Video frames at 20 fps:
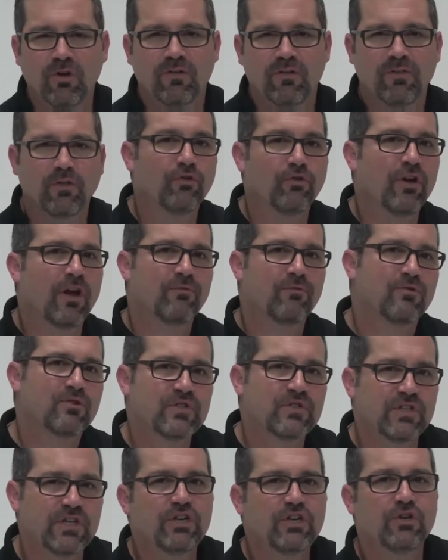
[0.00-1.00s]
They'll never
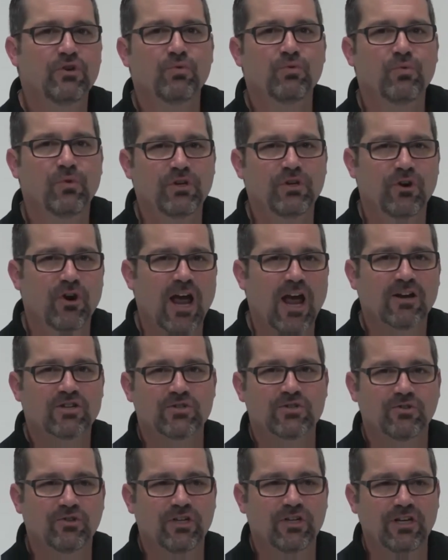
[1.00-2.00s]
see you when you're
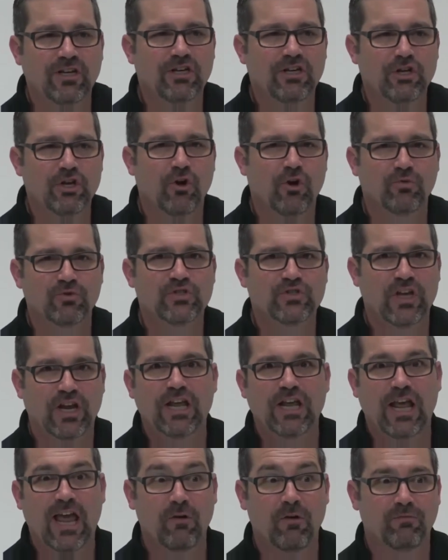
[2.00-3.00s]
actually,
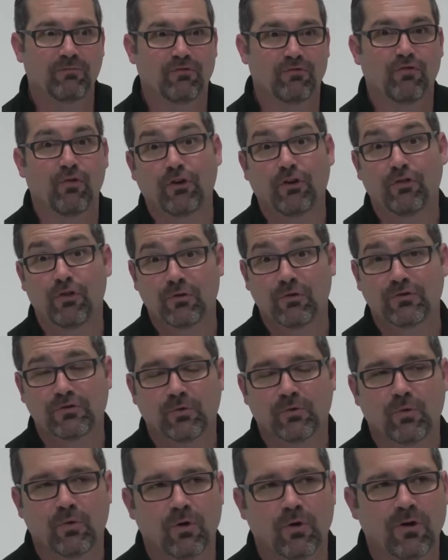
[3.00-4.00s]
setting out in front of their
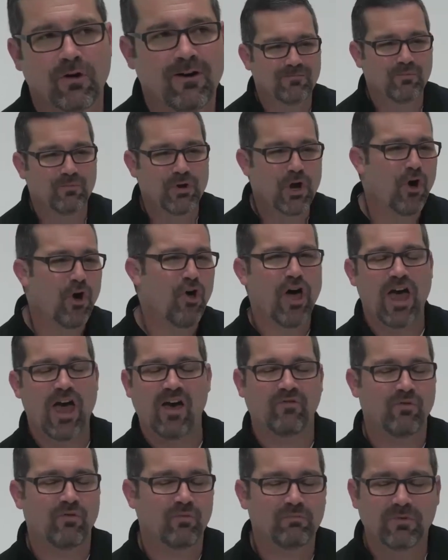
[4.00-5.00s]
door. We all
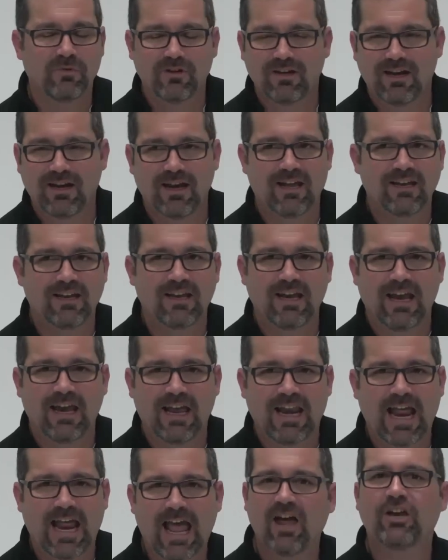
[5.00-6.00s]
have them,
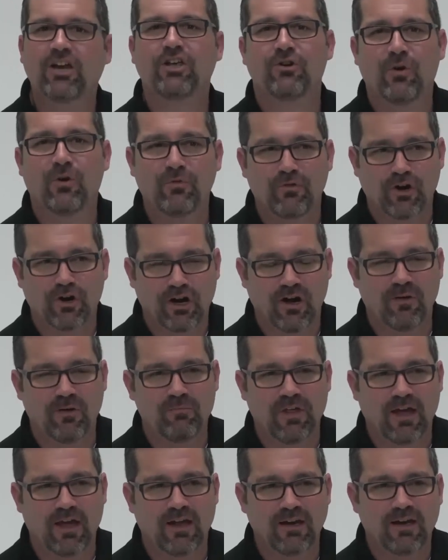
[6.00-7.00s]
and how do you overcome
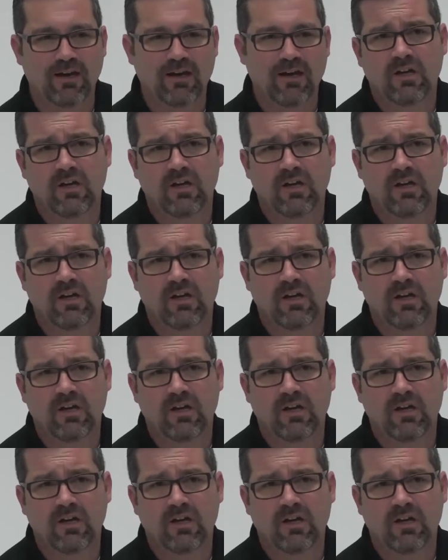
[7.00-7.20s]
that?